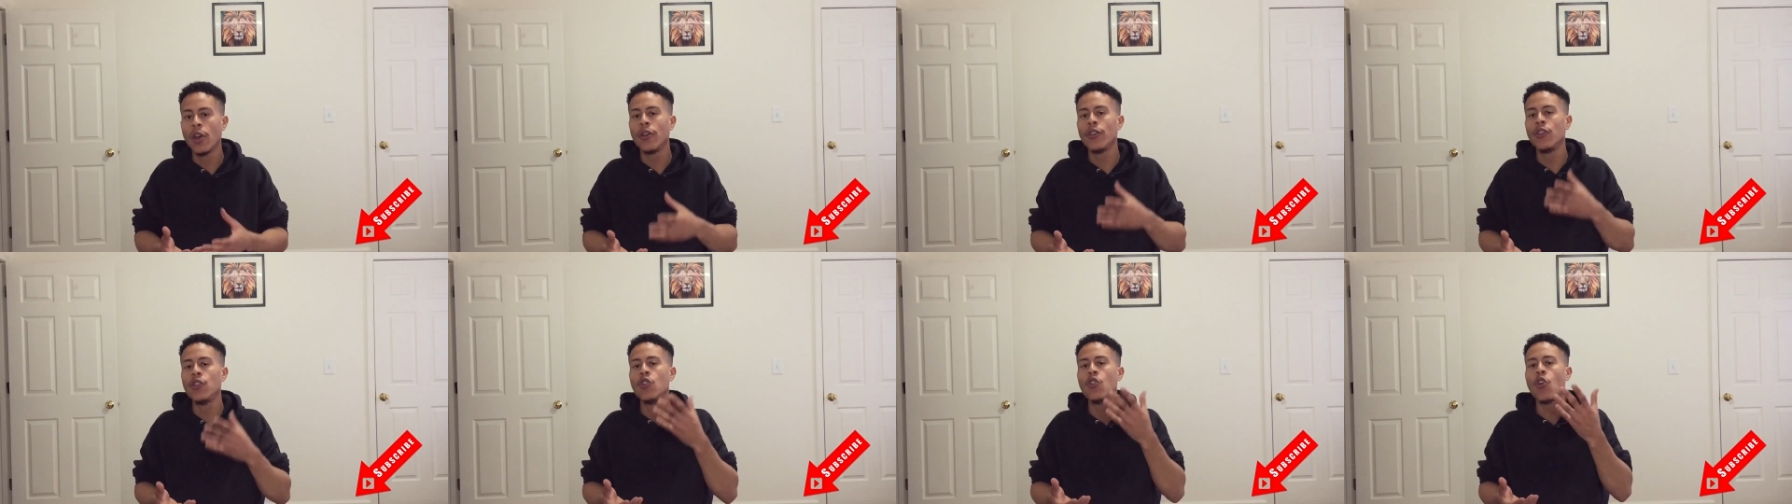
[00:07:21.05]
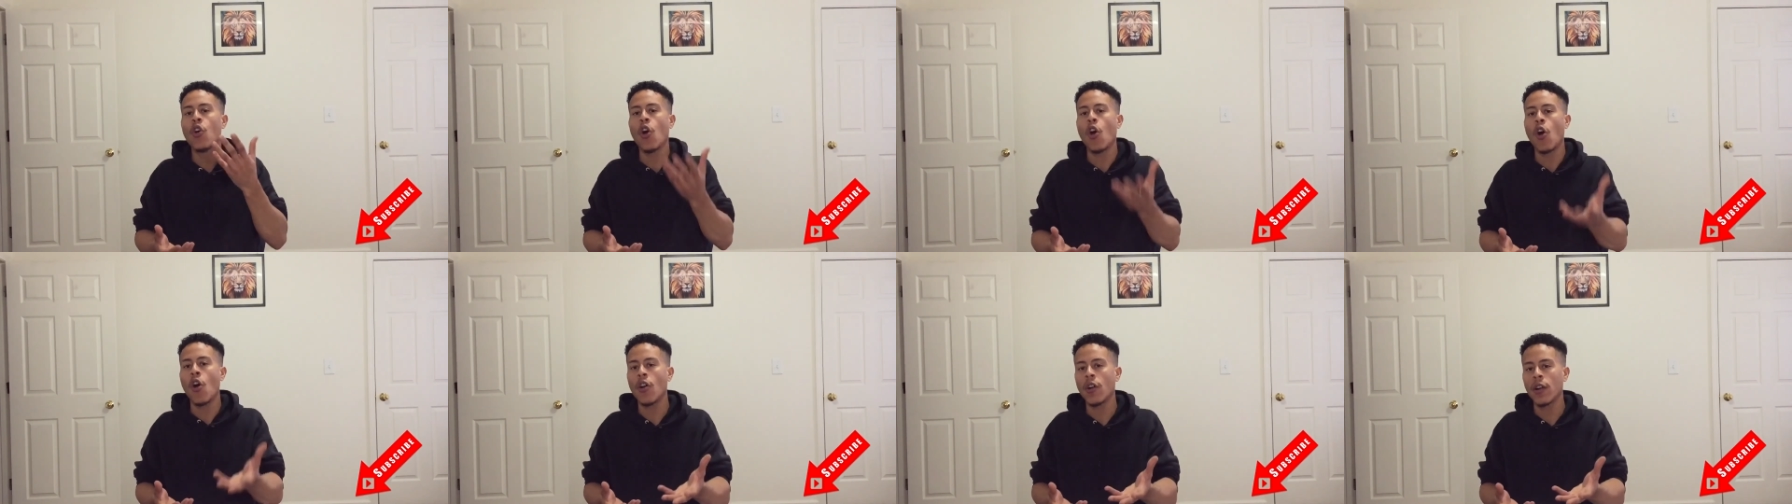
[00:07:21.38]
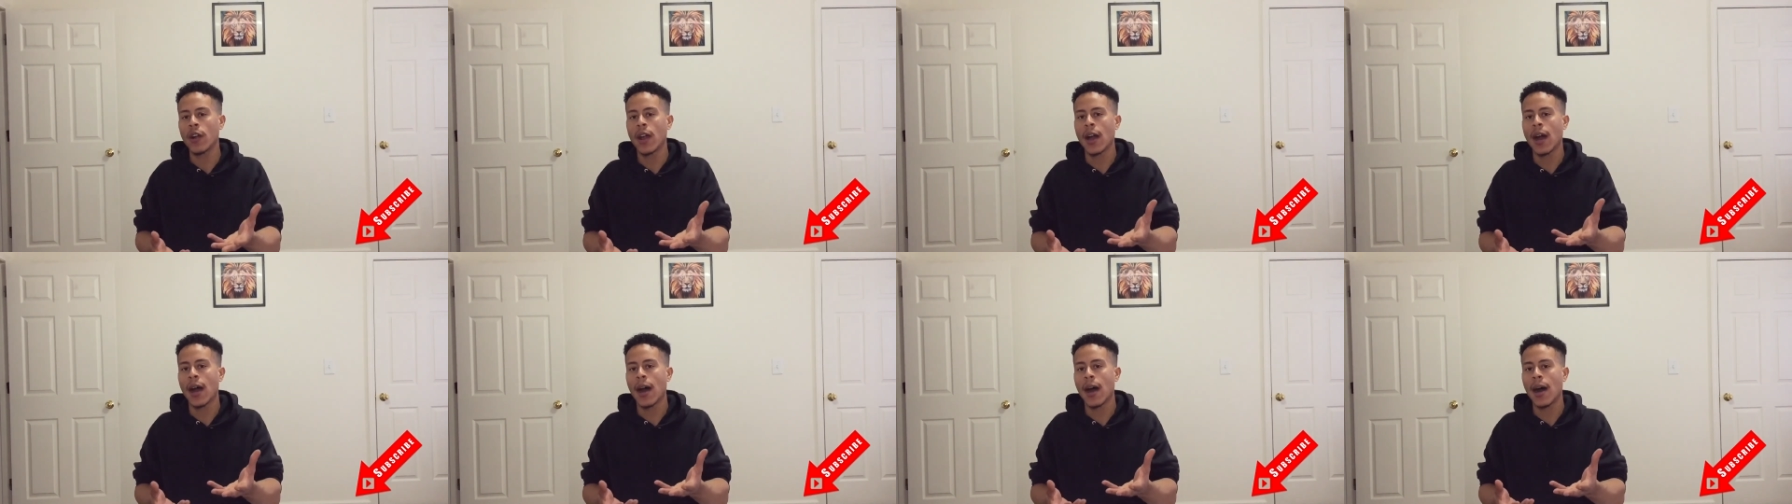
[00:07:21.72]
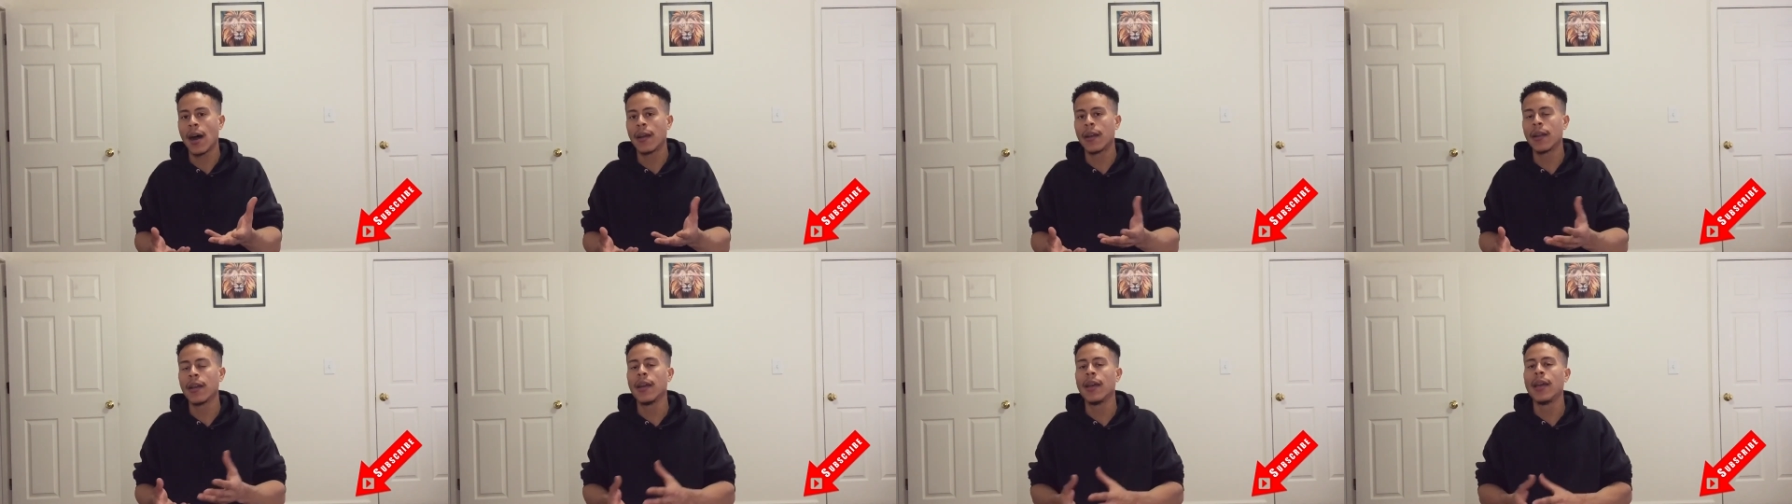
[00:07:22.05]
You are
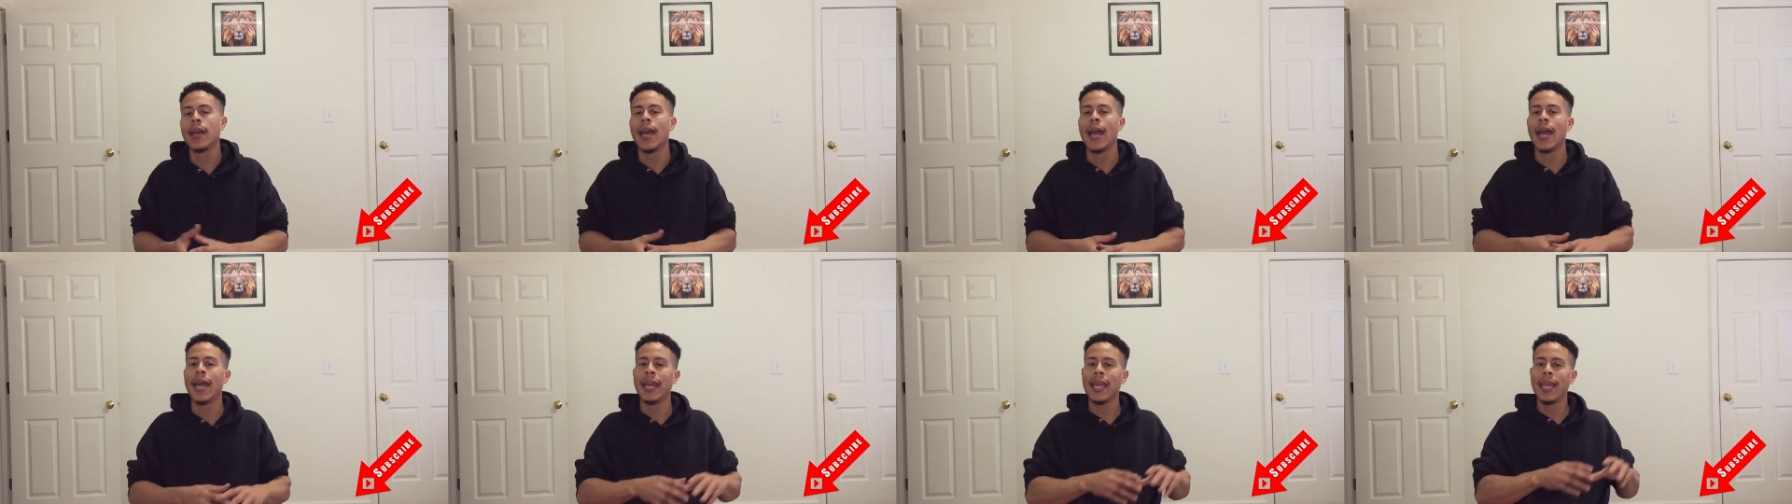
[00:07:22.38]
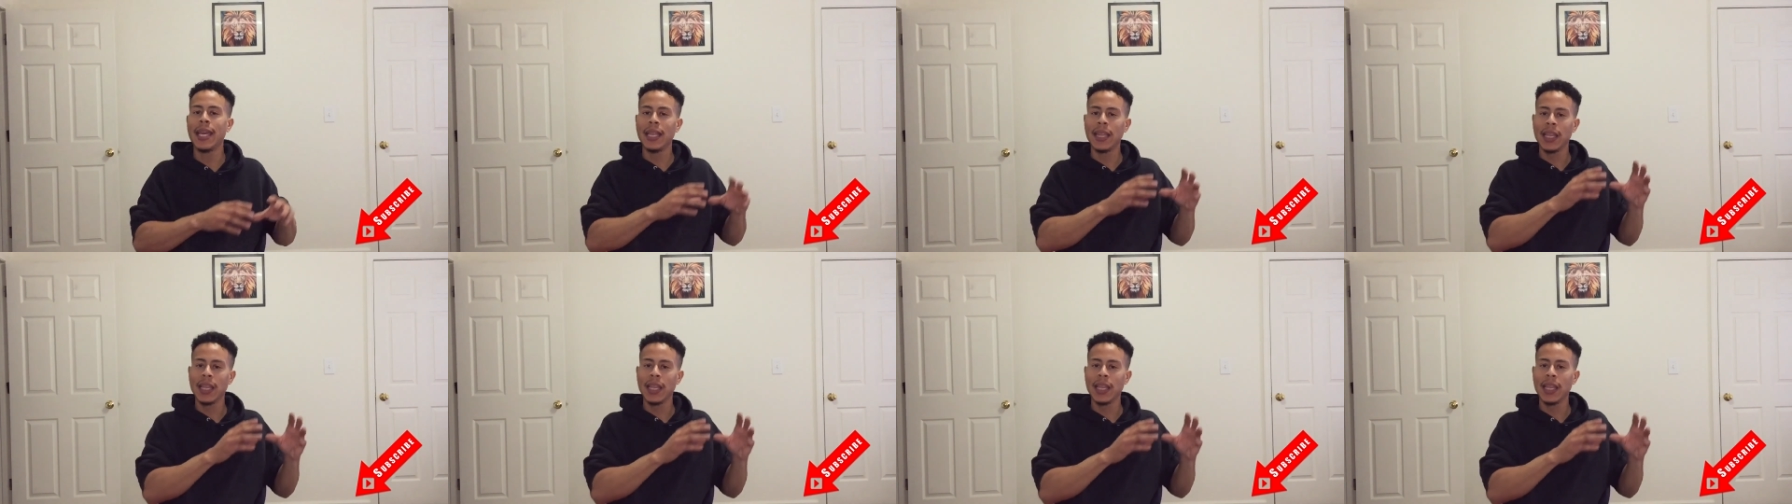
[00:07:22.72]
God, and He